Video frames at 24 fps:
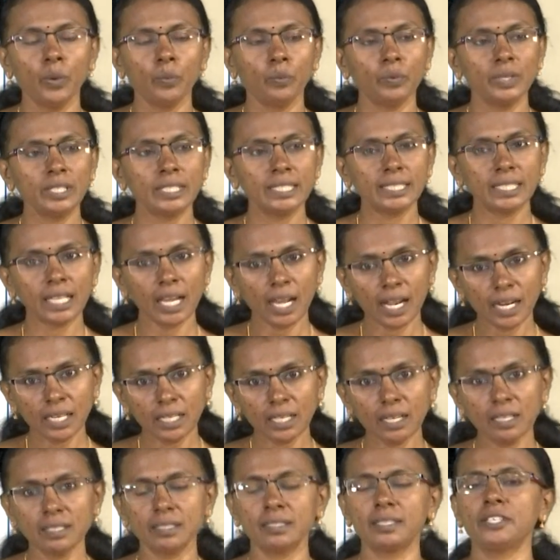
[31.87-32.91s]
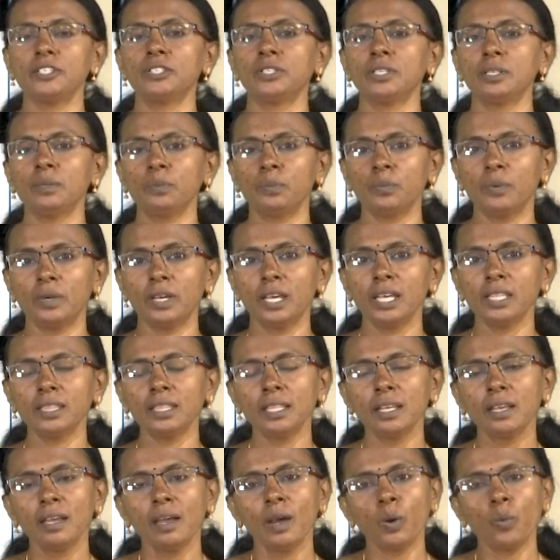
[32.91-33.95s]
We start our session with
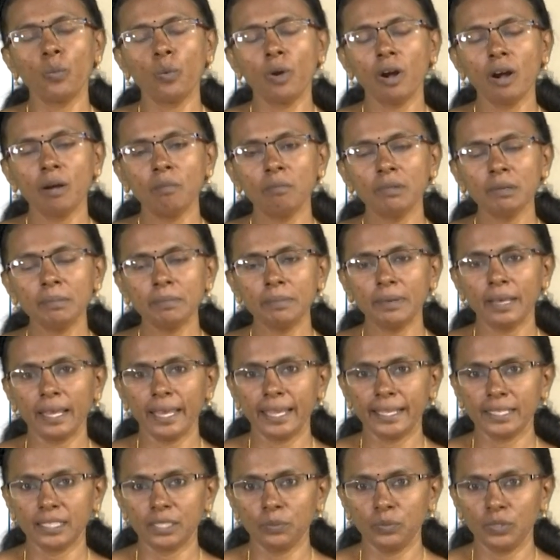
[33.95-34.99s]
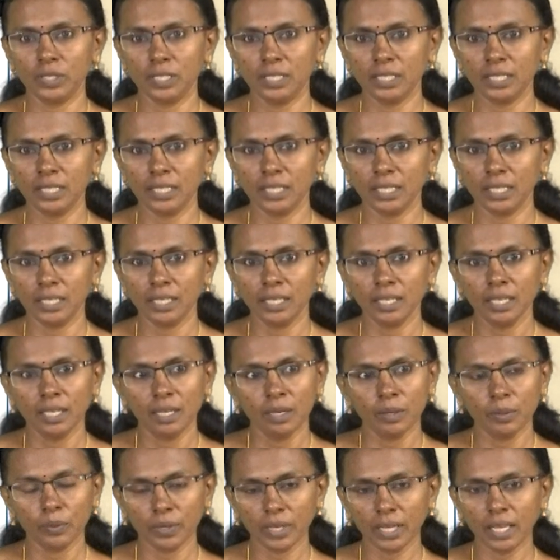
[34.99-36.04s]
warm up activity.
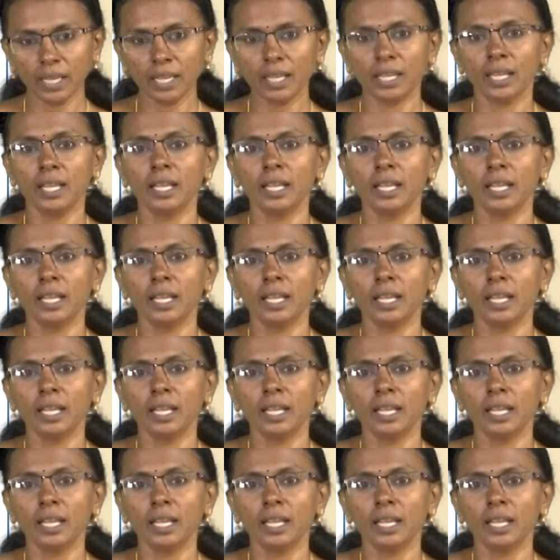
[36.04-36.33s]
Okay.